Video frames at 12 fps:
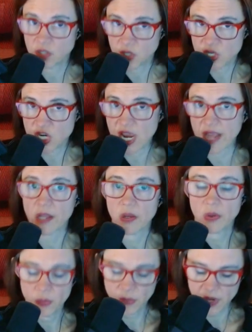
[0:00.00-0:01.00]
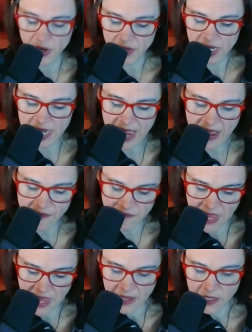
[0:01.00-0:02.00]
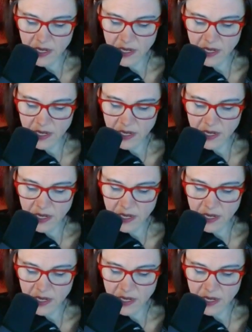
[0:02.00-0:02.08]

Check. We already have that.